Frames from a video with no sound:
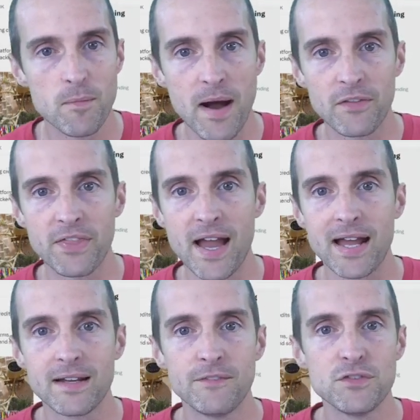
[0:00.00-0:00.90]
about
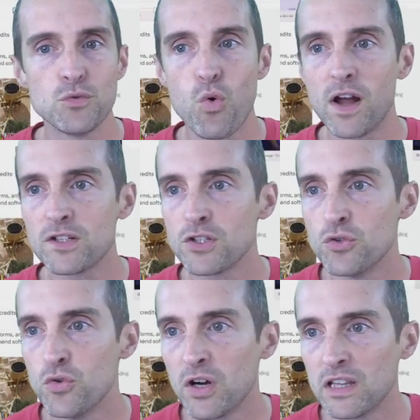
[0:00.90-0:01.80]
that. If you want
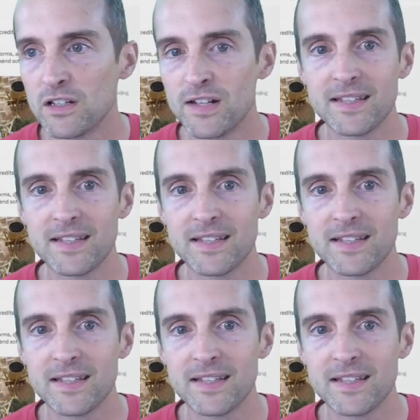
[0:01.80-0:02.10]
to look